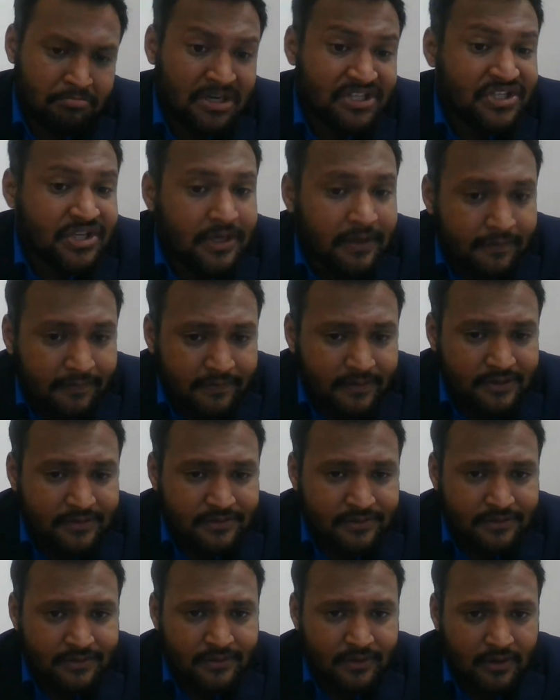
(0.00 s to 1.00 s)
much
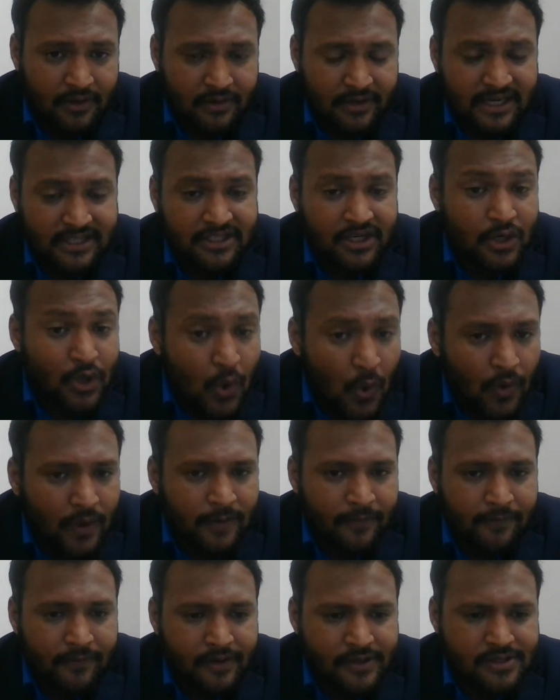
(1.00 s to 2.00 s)
difference or rather no
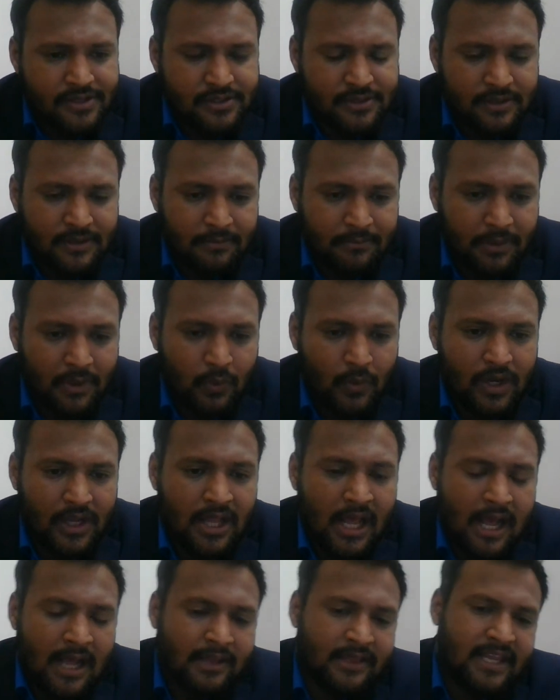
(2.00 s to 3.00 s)
difference
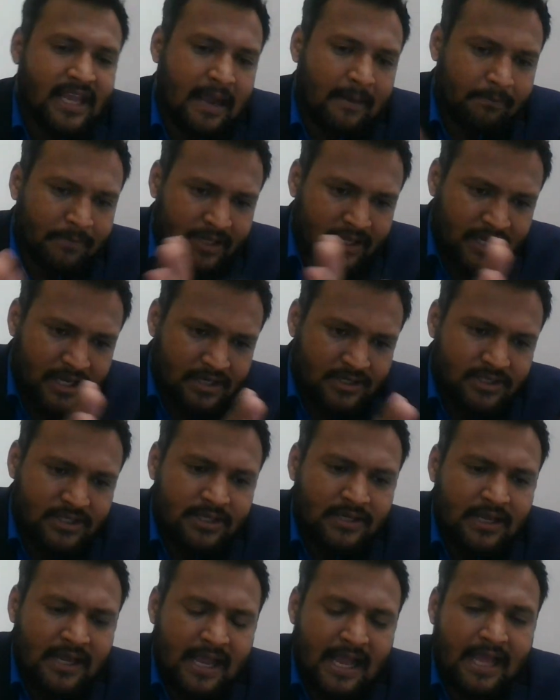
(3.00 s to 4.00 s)
between the
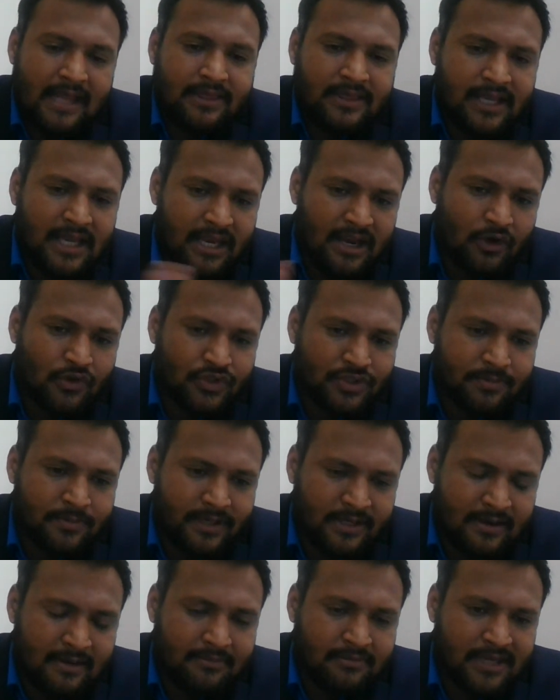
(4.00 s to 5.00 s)
application and the
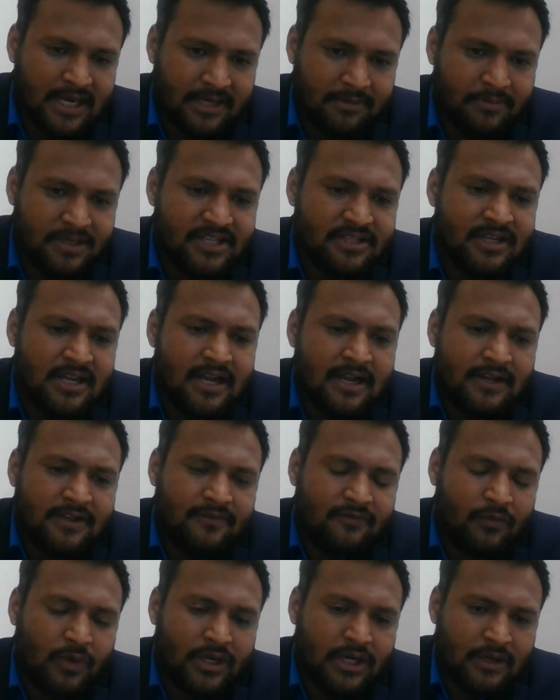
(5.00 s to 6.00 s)
announcement that, that means
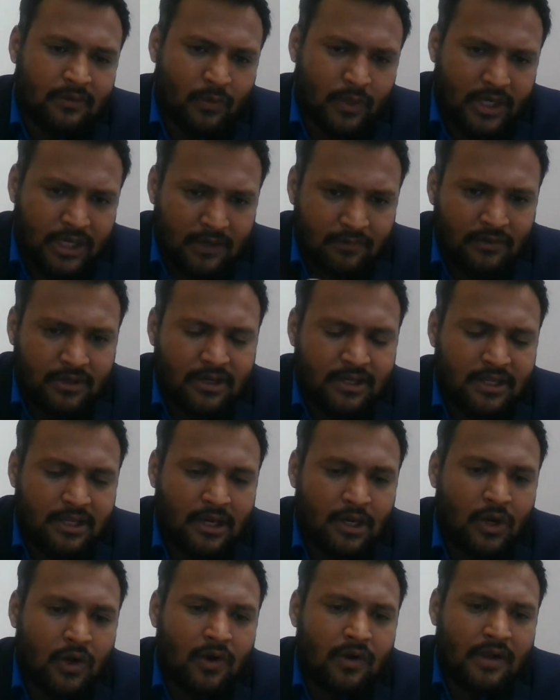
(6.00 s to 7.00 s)
what whatever
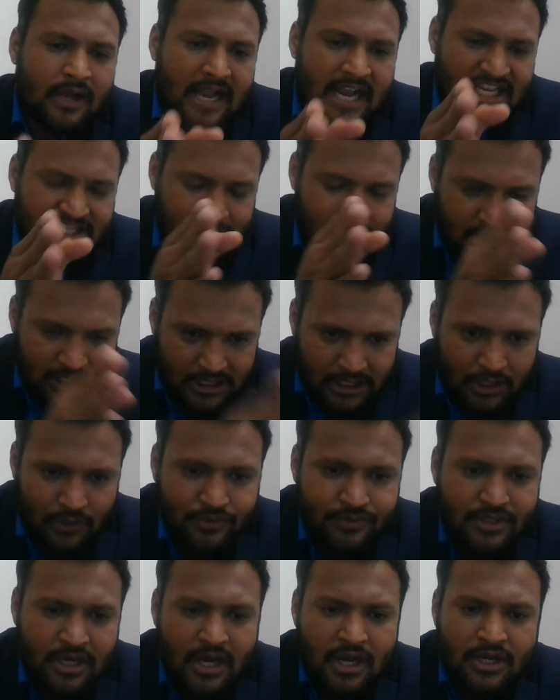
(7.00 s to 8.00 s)
the law has been
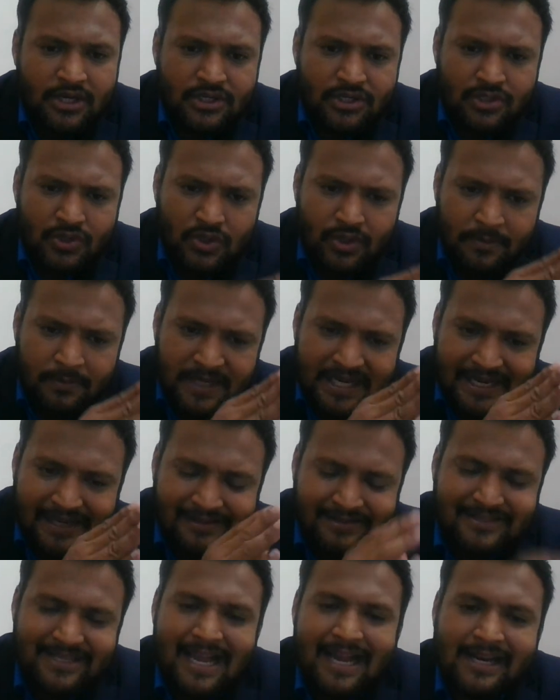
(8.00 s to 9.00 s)
announced should be
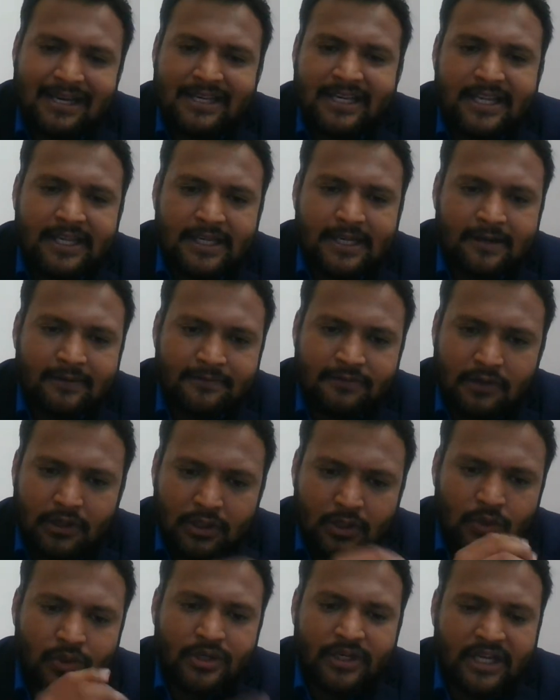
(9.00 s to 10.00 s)
exactly
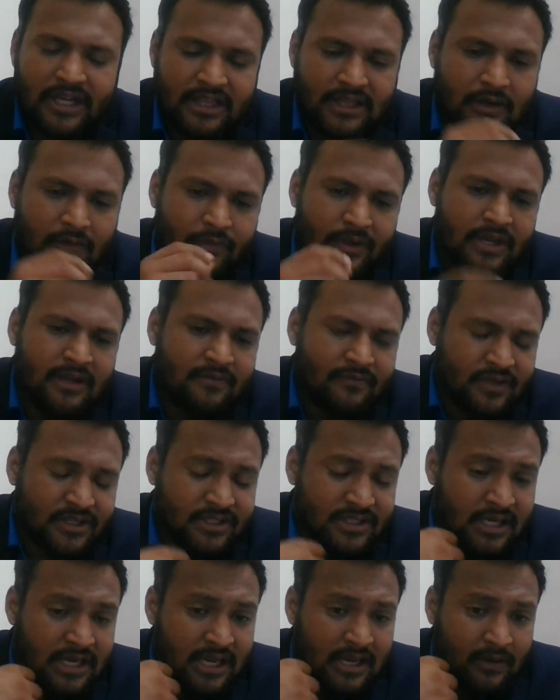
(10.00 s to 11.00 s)
followed in the way
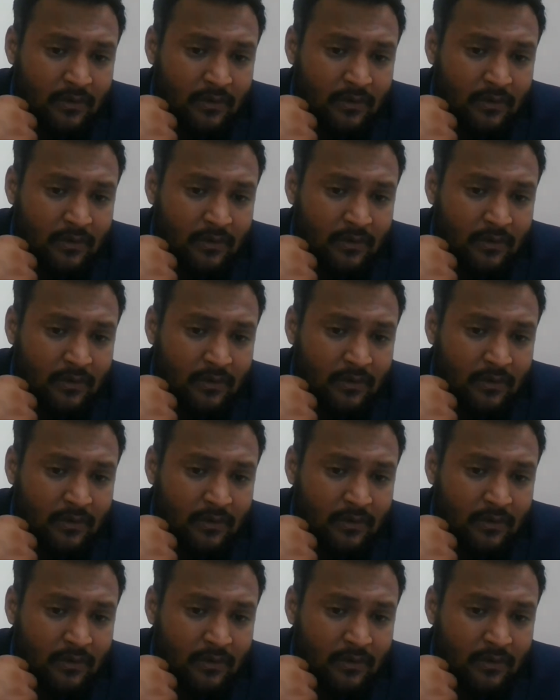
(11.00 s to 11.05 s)
which